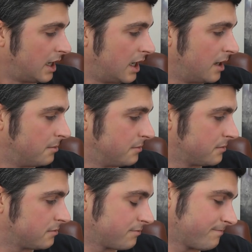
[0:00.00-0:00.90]

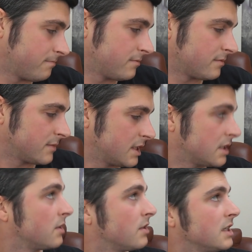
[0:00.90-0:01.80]

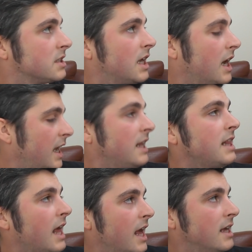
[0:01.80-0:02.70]
So that's that.
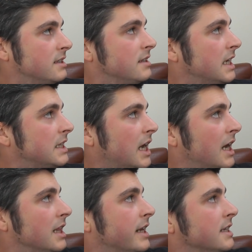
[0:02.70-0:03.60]
In that
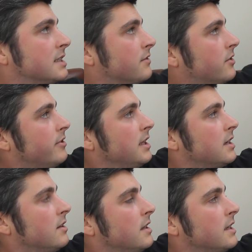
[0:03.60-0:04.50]
Atlantis, I've
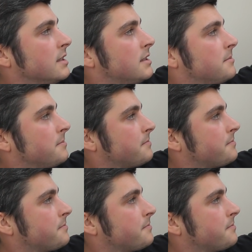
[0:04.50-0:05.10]
currently got this.